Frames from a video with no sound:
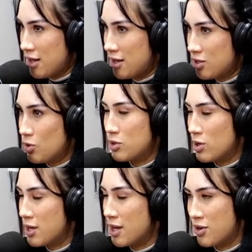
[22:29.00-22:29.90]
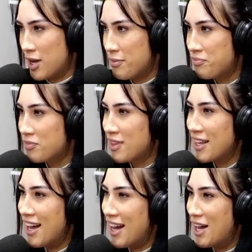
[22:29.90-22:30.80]
2020. Yeah. Okay.
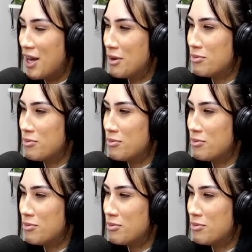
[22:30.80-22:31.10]
Then